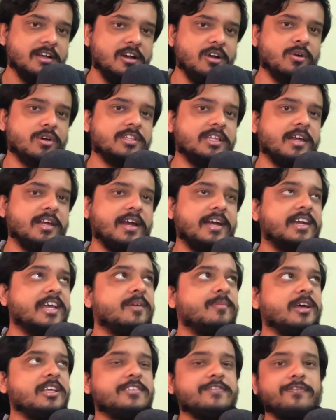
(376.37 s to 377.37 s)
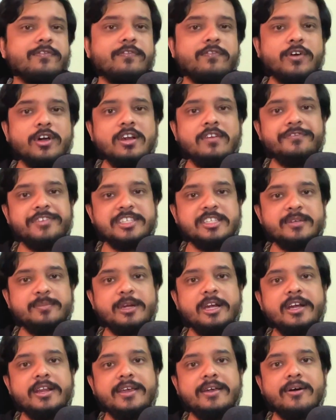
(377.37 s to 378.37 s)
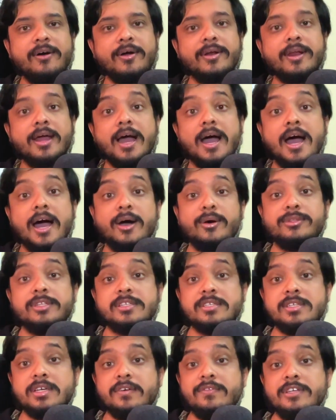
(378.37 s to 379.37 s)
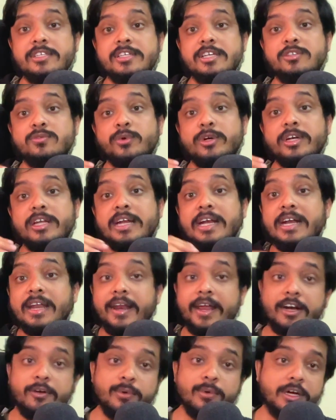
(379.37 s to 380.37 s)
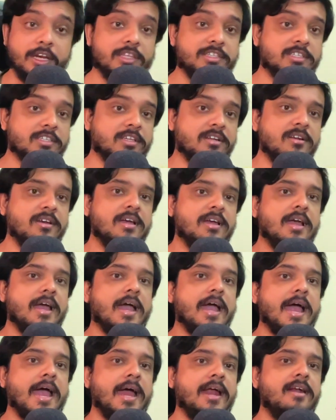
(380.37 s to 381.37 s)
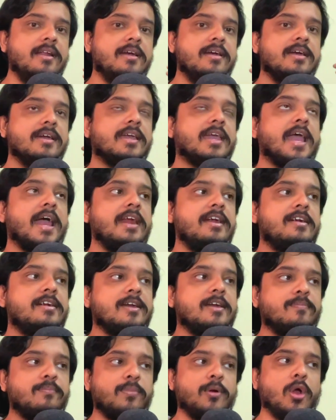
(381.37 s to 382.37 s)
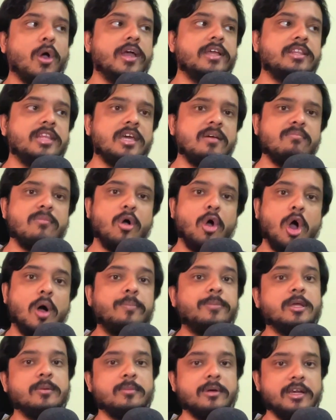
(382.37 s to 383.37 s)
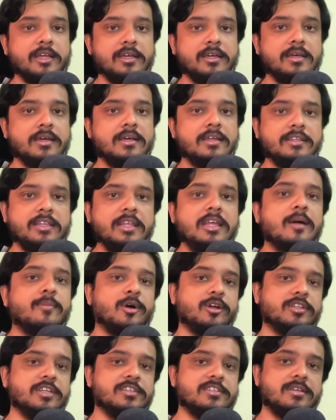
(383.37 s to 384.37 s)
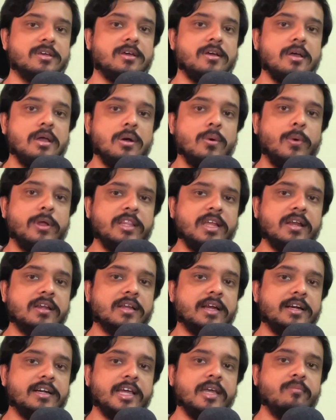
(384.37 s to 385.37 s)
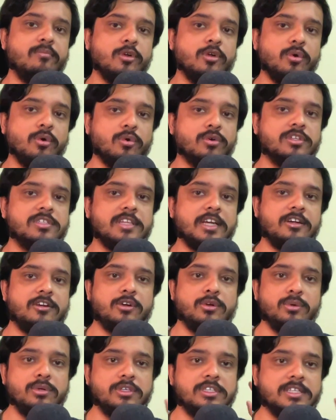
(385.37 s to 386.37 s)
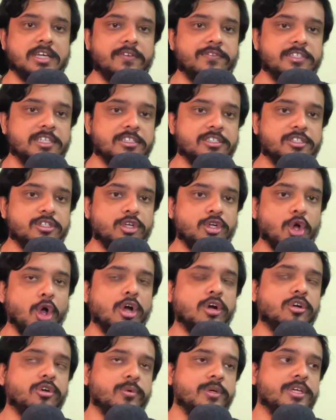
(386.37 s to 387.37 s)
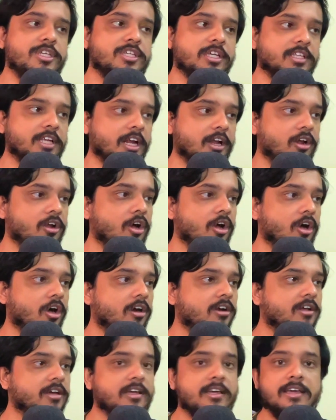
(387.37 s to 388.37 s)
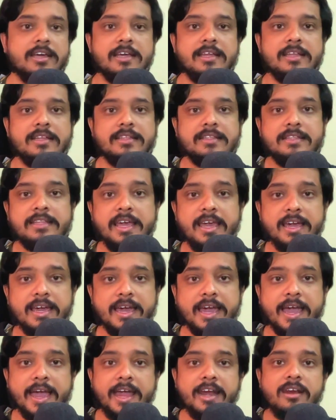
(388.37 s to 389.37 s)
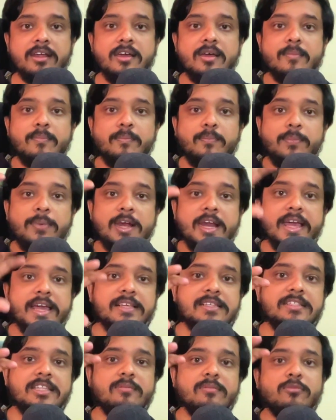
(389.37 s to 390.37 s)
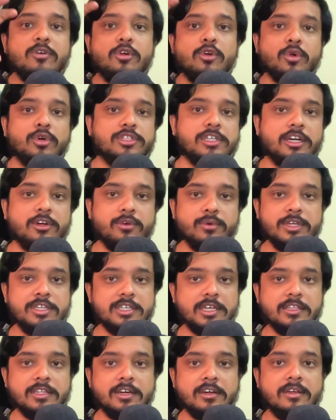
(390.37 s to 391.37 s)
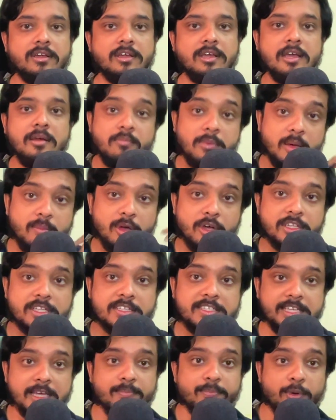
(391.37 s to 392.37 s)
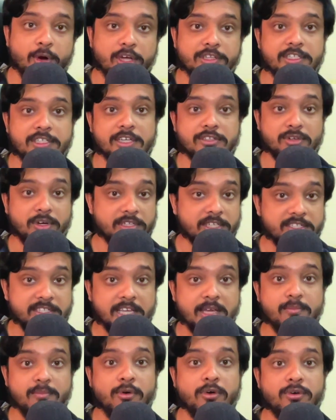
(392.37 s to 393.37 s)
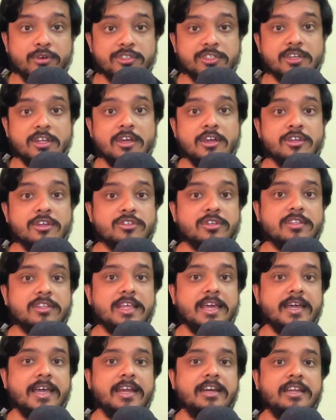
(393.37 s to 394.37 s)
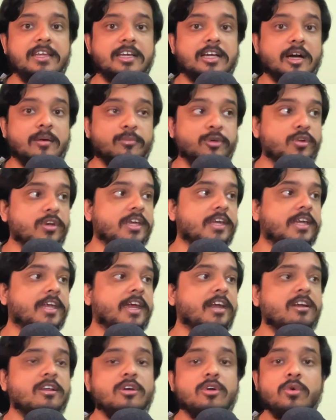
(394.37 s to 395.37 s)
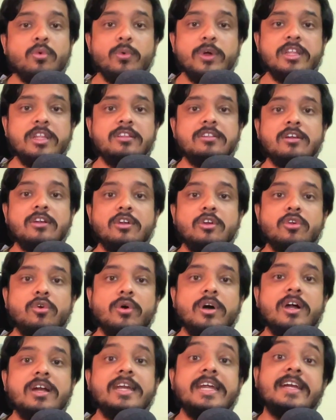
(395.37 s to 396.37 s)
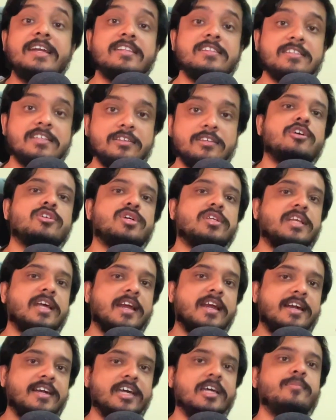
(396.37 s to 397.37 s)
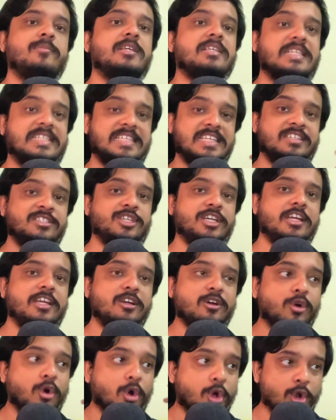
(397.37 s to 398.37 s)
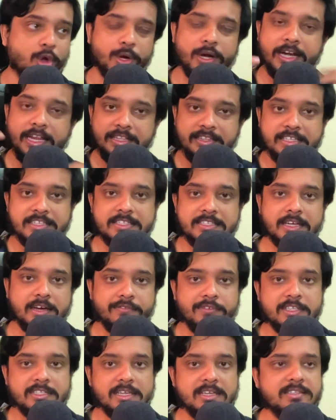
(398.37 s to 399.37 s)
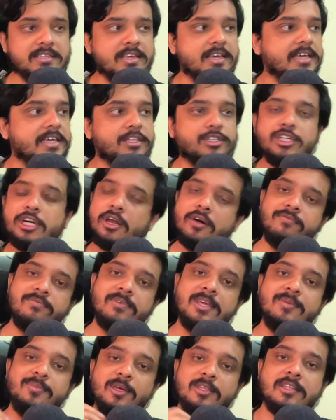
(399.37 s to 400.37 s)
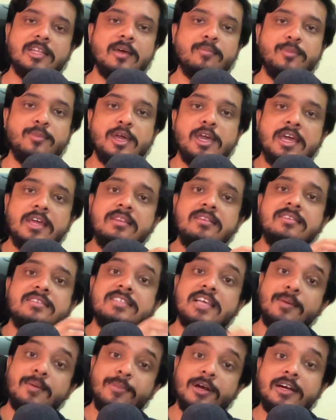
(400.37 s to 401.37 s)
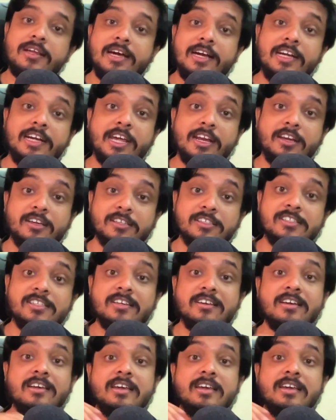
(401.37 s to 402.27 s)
Look, the runtime has full visibility on how the services would interact with each other and can deploy them optimally. Think about this. When the runtime knows that two services talk to each other a lot, they can place them closer to each other, maybe on the same process or the same host, so they can communicate with lower latency. So the runtime is essentially co-locating these services instead of keeping them in separate containers.